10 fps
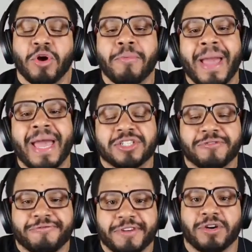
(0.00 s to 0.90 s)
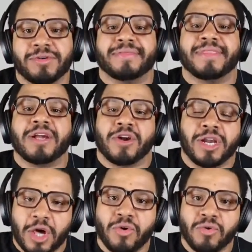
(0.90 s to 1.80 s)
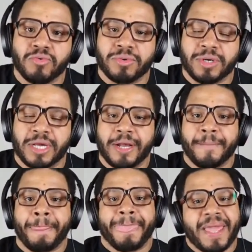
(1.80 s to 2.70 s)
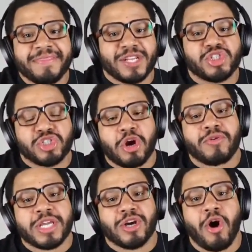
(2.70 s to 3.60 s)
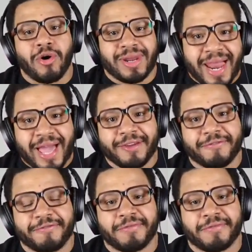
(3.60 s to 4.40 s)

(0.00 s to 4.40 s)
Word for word: No man should feel like they are alone in this journey called life.